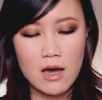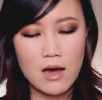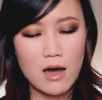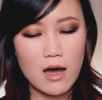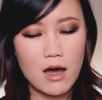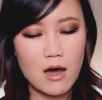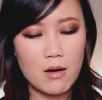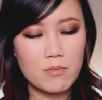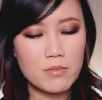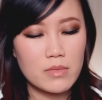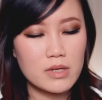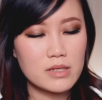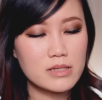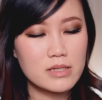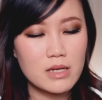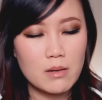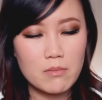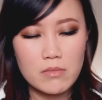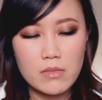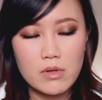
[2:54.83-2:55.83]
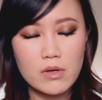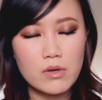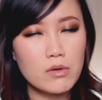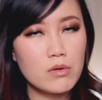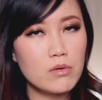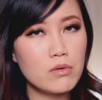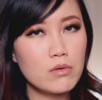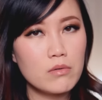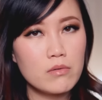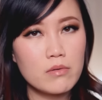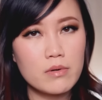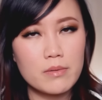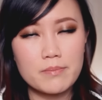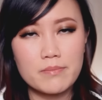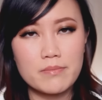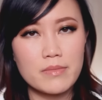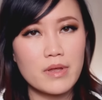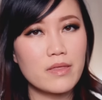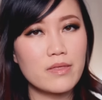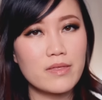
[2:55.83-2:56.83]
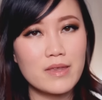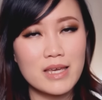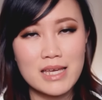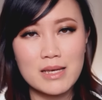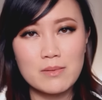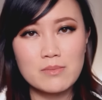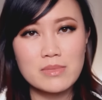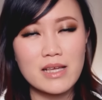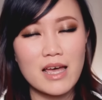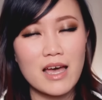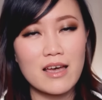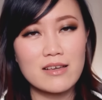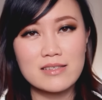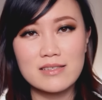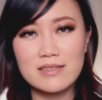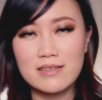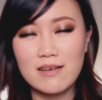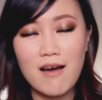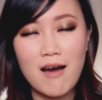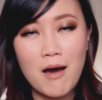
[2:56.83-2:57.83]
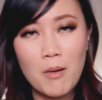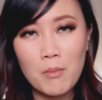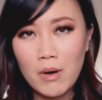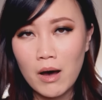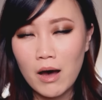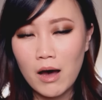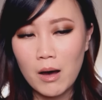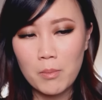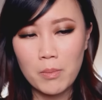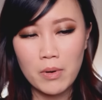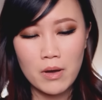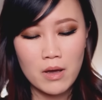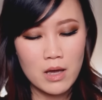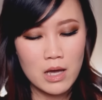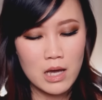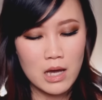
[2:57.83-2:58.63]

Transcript: Um, some new themes that has come up.